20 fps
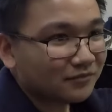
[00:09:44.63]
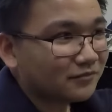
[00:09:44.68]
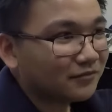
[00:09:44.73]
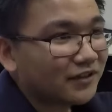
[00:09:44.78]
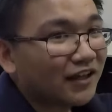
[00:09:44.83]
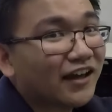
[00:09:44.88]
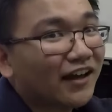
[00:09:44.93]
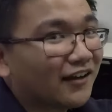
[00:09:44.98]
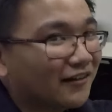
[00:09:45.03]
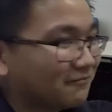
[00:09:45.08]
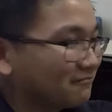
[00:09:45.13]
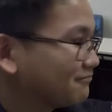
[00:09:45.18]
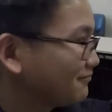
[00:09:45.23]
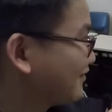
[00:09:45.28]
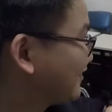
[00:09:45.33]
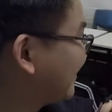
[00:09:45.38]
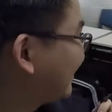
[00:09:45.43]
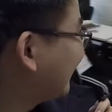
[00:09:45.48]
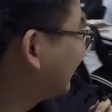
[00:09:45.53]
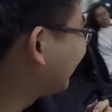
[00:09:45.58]
Yeah.
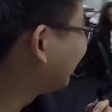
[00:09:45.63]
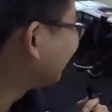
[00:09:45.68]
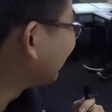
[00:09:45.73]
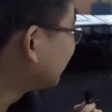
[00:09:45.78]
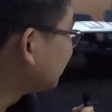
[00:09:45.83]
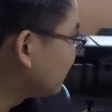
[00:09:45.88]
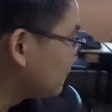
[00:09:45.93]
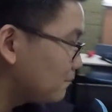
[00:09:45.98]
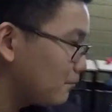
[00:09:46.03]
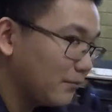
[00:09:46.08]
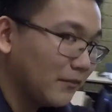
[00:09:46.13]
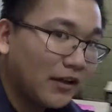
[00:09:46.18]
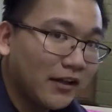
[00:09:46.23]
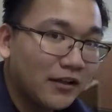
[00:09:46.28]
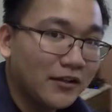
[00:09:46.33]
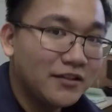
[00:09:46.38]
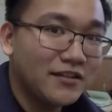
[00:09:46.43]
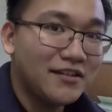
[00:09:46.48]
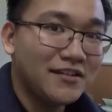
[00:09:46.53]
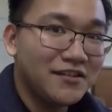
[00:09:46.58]

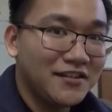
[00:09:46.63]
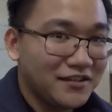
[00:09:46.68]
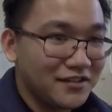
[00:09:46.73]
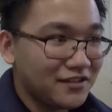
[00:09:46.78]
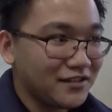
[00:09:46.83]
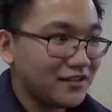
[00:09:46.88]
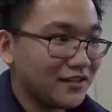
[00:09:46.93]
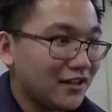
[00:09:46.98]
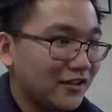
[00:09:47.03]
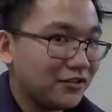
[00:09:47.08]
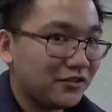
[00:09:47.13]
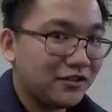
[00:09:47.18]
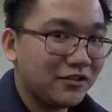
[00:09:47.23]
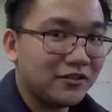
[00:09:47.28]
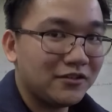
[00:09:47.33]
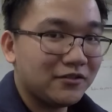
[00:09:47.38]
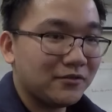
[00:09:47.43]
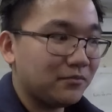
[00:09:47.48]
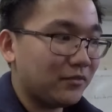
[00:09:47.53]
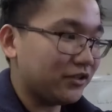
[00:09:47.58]
Siti is not
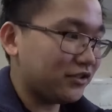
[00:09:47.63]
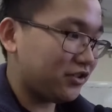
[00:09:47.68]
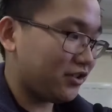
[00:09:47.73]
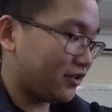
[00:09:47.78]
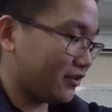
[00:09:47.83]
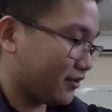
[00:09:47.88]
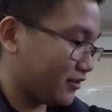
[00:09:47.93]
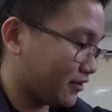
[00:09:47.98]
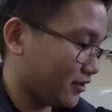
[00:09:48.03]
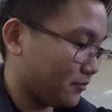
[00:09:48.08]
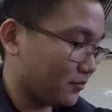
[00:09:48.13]
here, but she is a